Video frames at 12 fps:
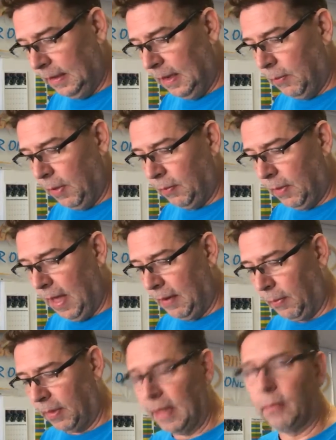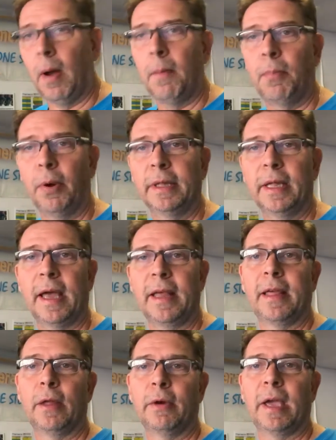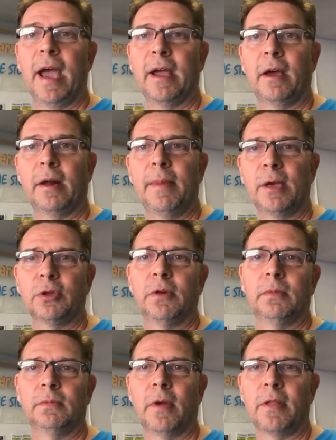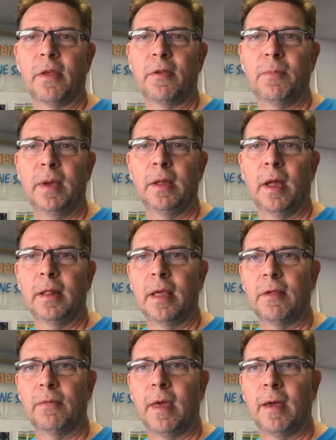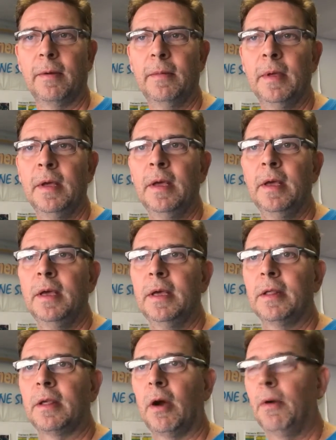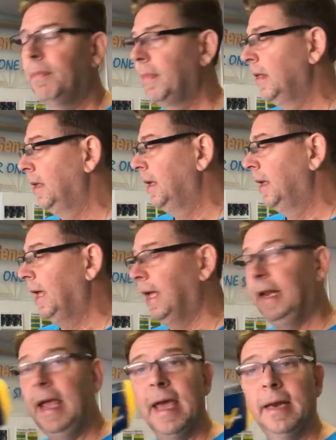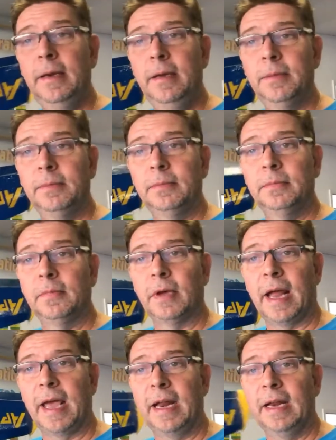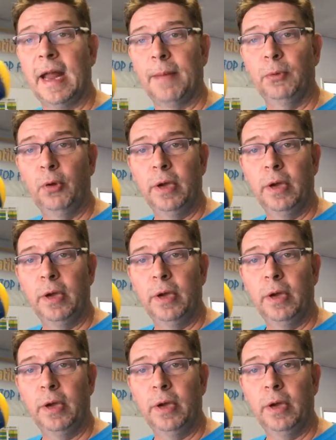there was, I uh, was at one point that I said, okay, I gotta measure what's the speed on this thing. So at the end, what I ended up